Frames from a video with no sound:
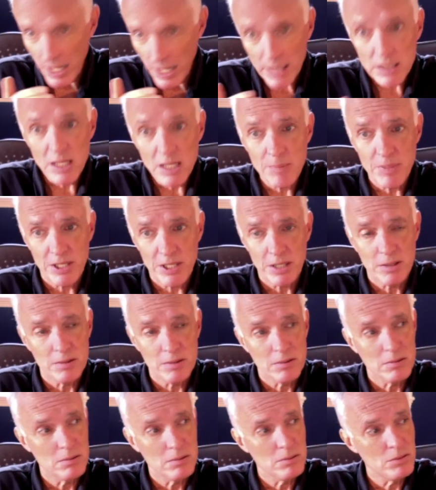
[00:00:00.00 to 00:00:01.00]
limited
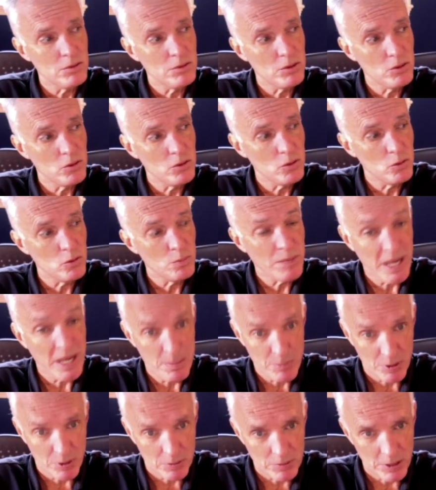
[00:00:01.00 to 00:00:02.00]
to
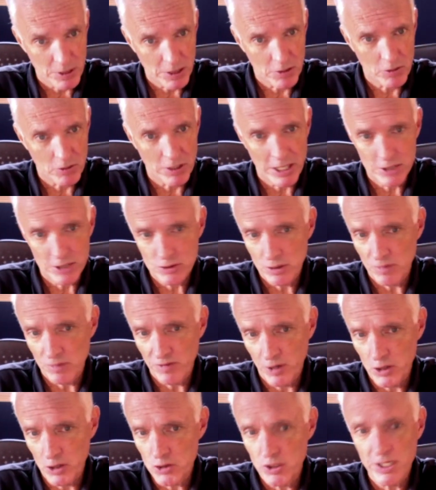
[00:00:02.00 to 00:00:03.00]
paper. They could actually
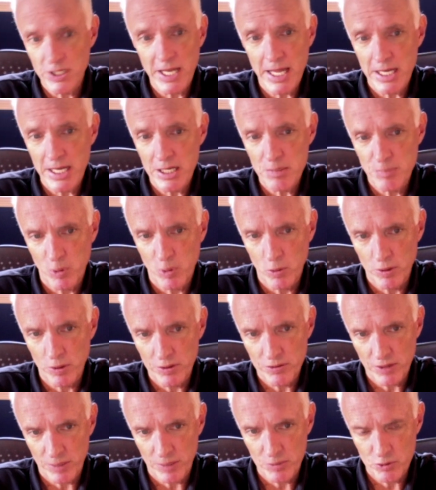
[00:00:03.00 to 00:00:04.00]
function in any
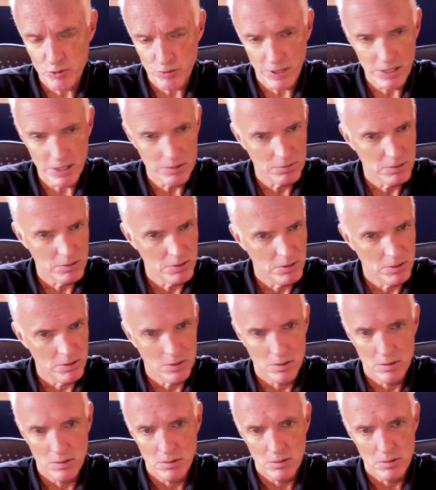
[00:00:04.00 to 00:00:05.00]
porous substrate,
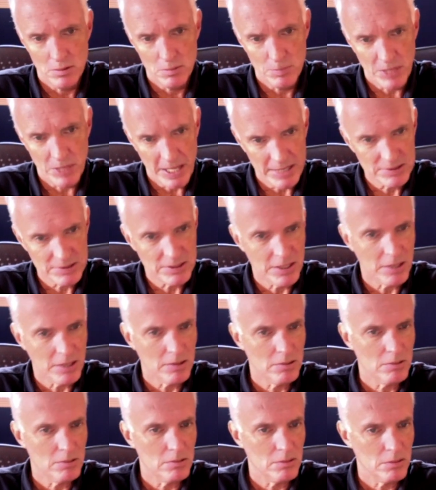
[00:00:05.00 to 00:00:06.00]
plastic,
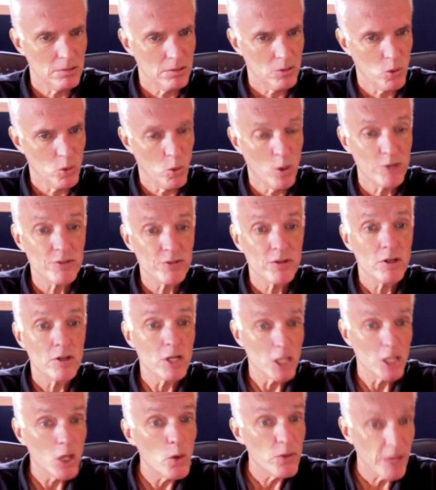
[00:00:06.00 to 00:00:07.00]
quartz,
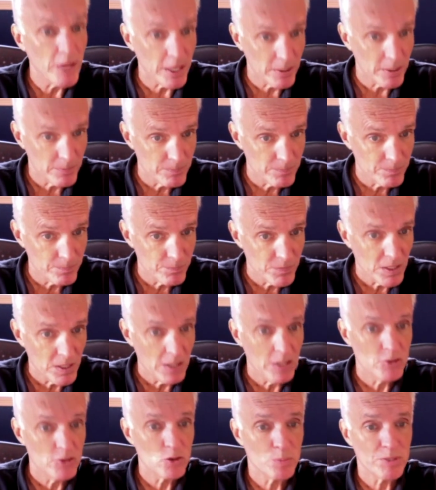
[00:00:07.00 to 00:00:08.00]
clothing.
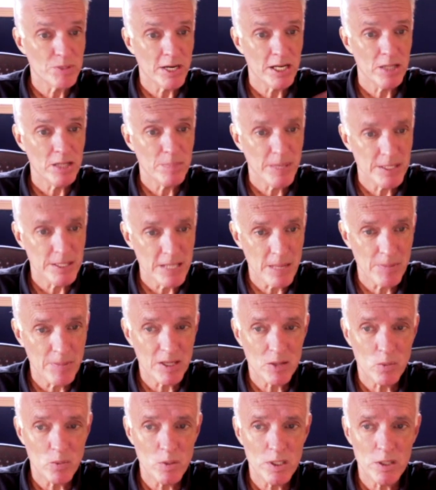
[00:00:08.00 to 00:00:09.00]
So prior to the
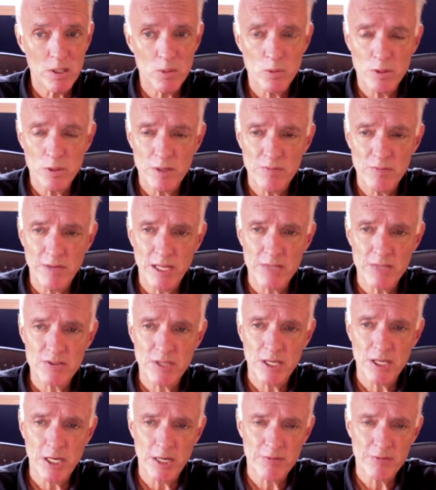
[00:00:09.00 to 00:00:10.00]
pandemic, we were advancing
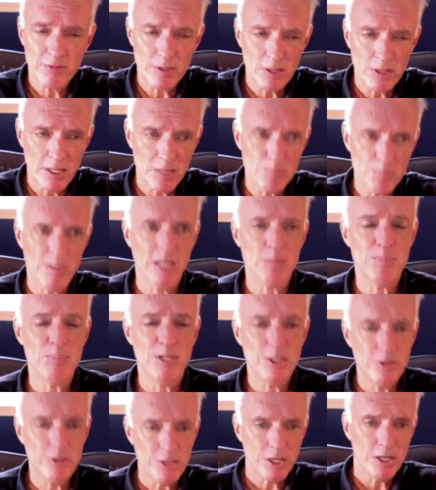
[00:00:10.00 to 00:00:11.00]
an effort led by
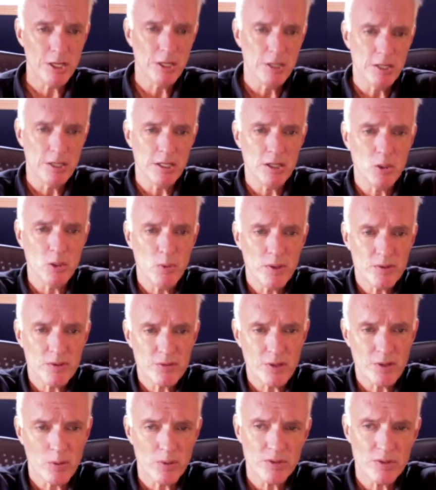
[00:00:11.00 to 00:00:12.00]
Peter Nigun and Louis
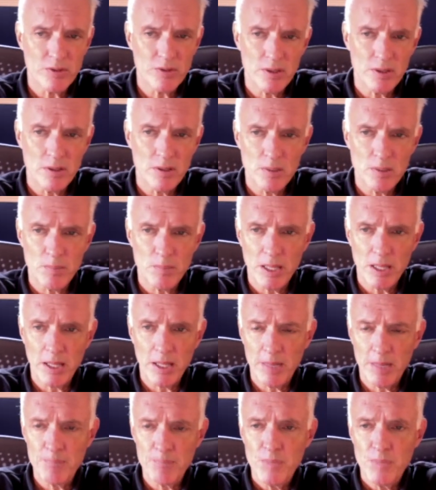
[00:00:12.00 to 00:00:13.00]
Soeksen in my
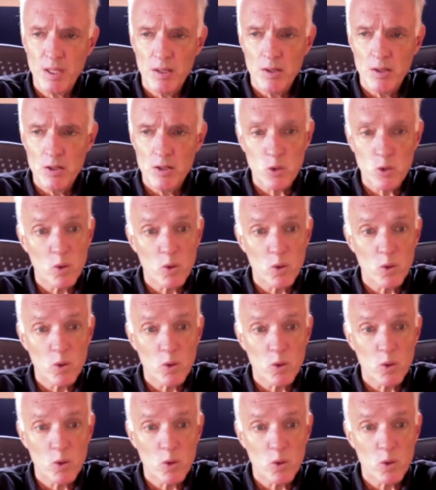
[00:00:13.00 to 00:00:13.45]
lab toward